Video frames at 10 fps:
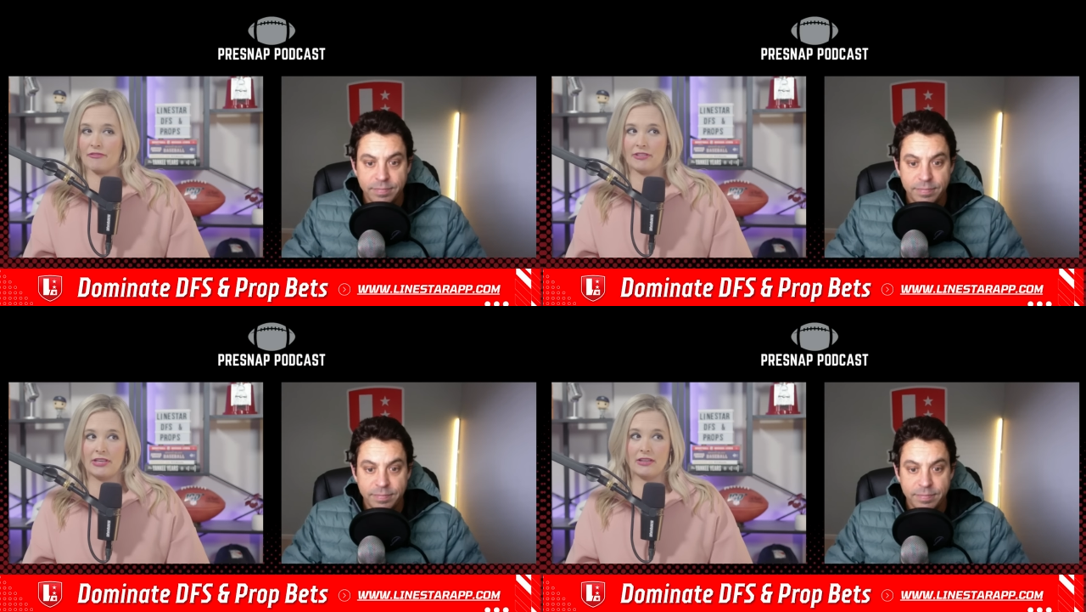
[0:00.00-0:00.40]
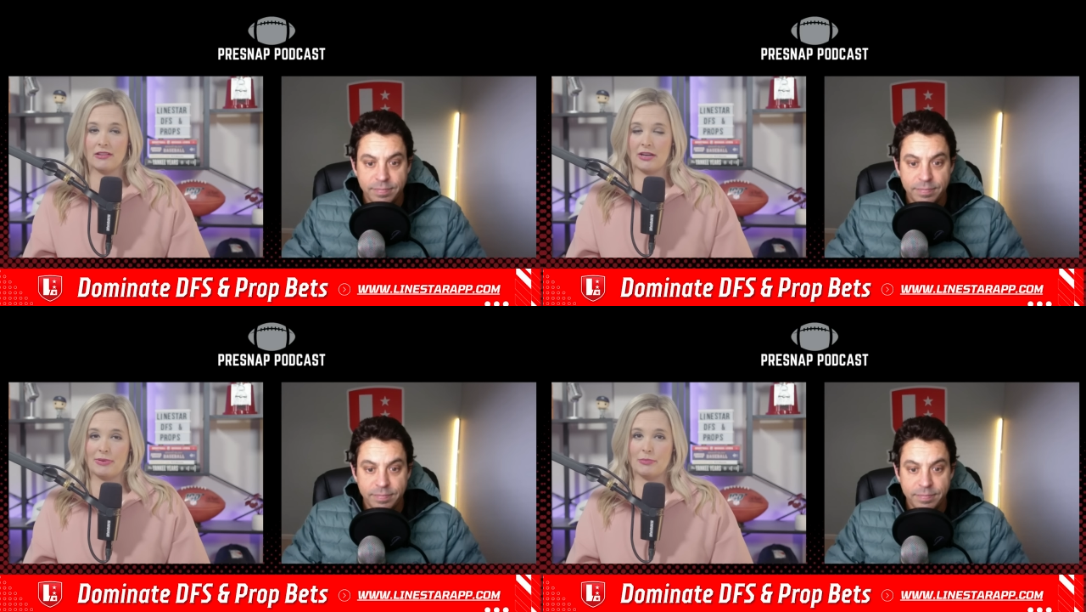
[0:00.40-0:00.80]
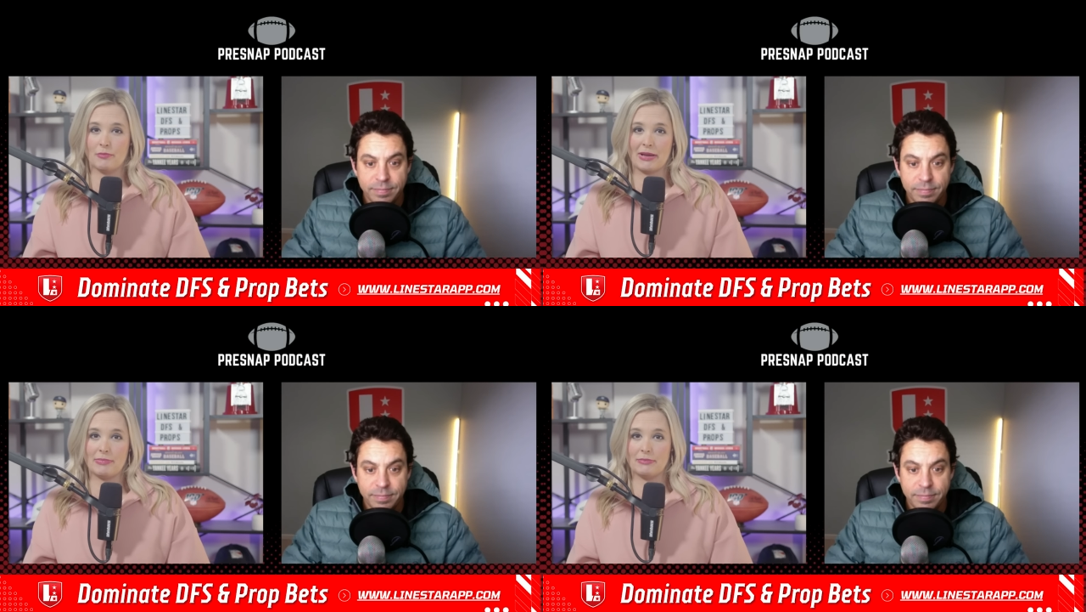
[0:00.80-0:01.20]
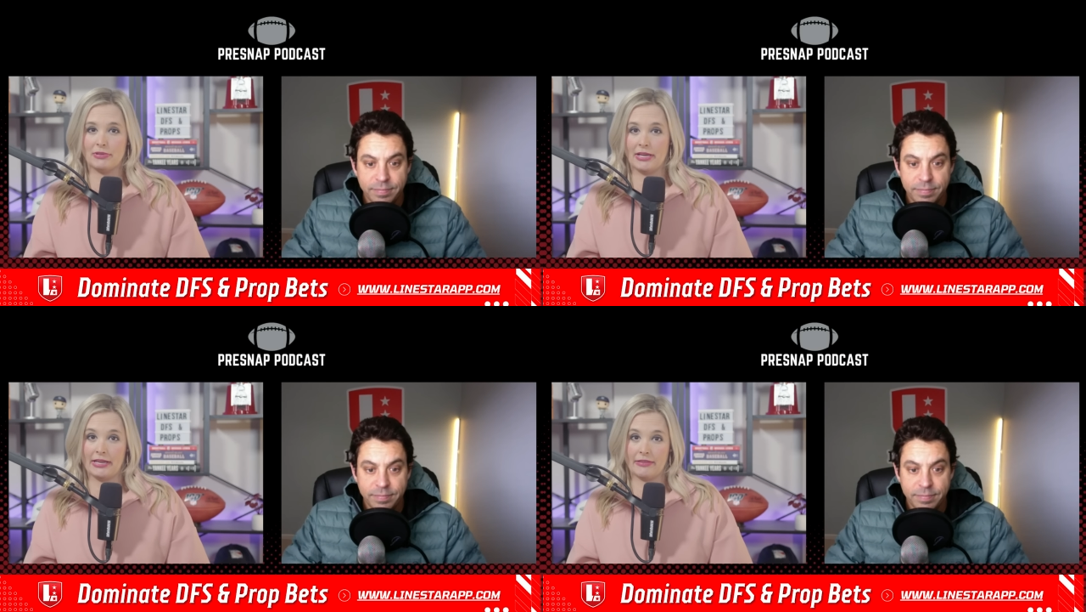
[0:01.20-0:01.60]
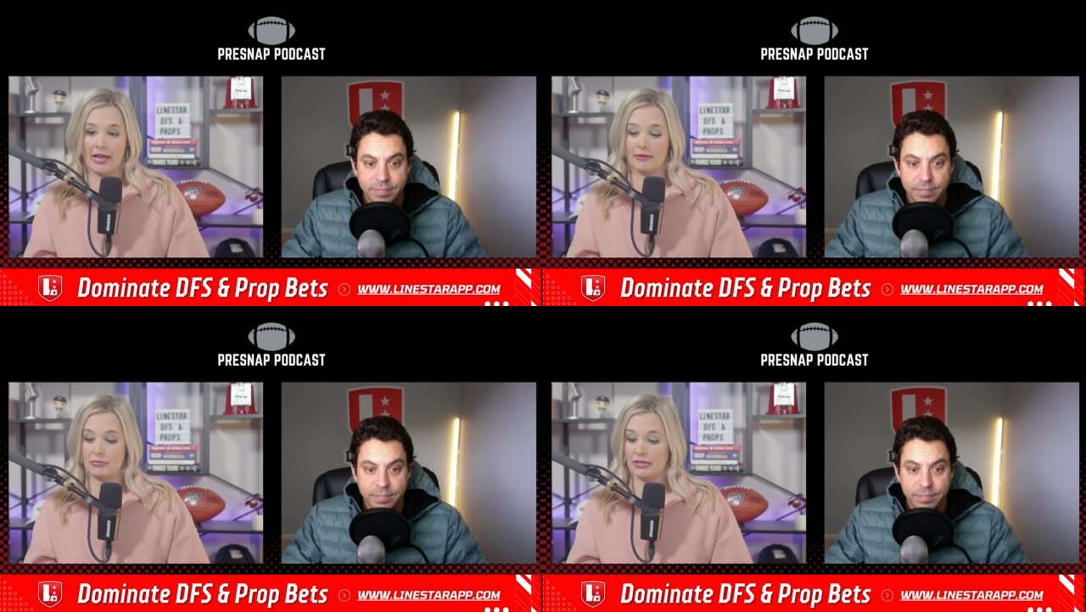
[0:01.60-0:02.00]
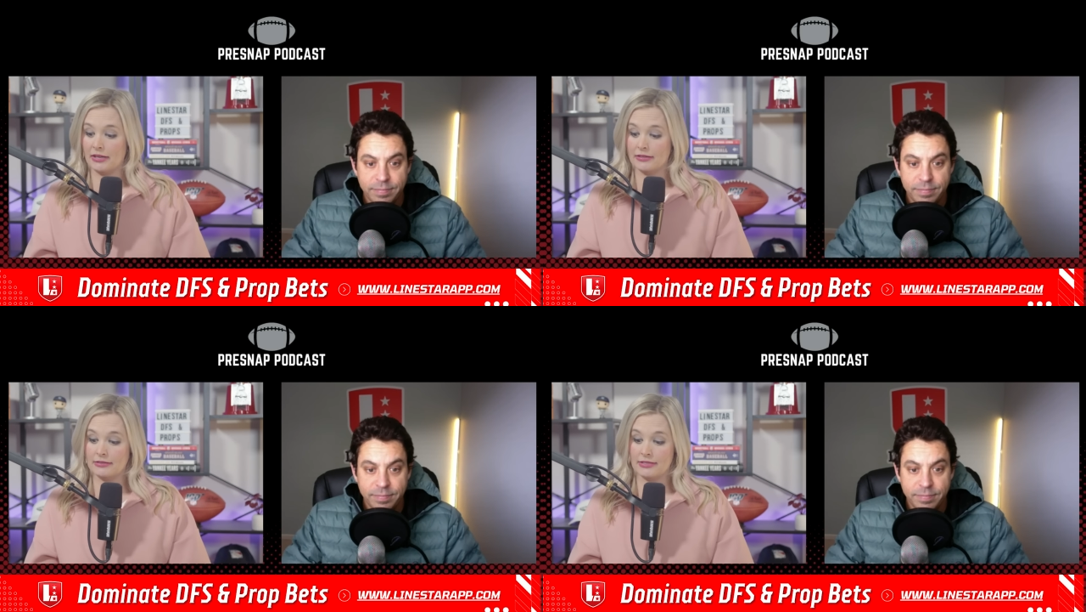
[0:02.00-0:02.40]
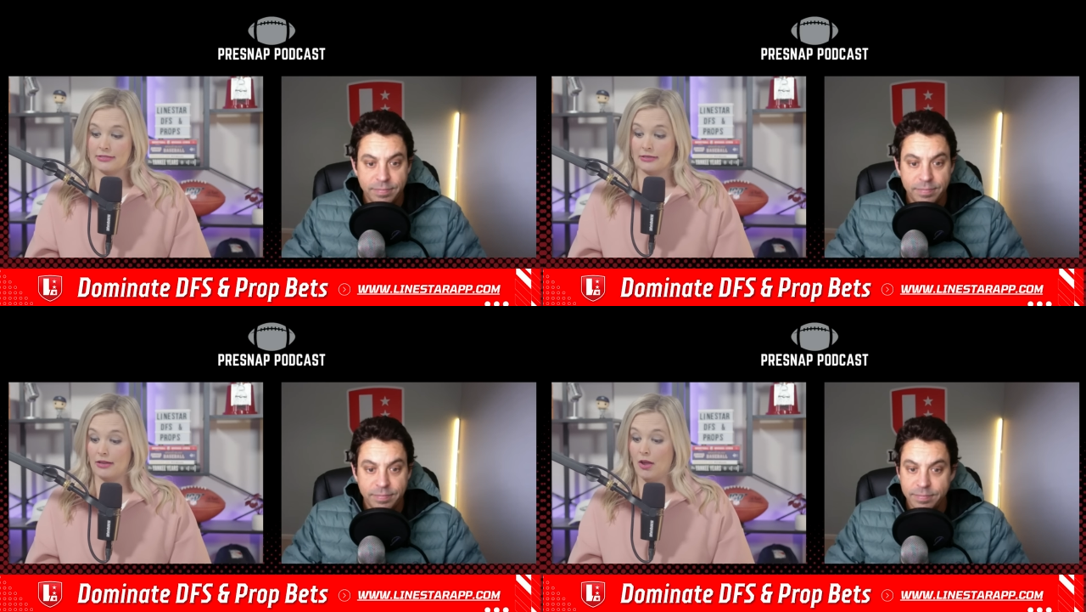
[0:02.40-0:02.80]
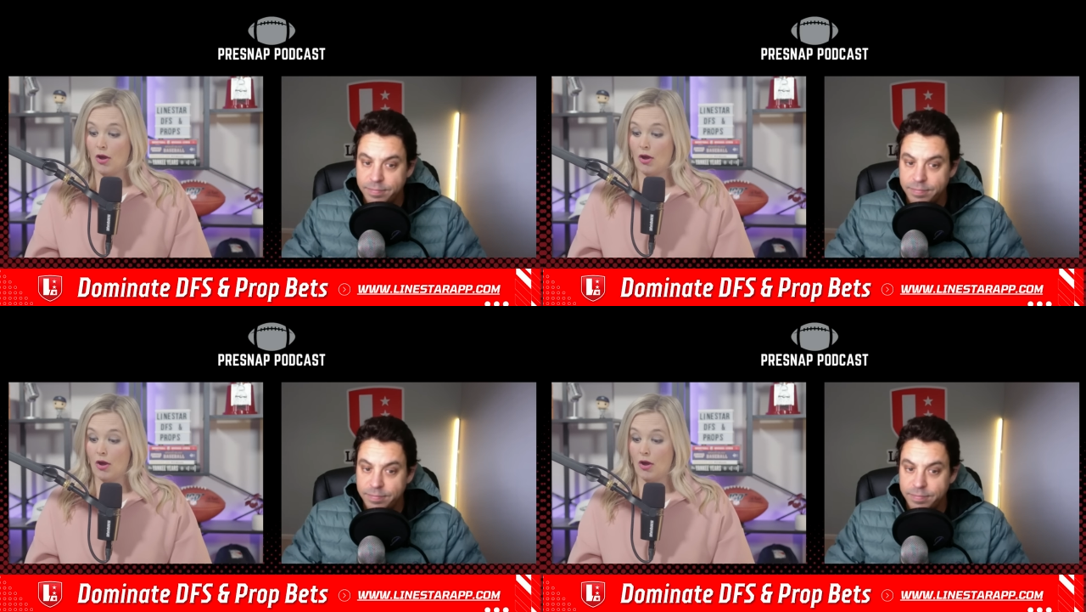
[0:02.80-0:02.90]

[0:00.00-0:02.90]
Speaker 1: I think a lot of people might be playing that because, listen,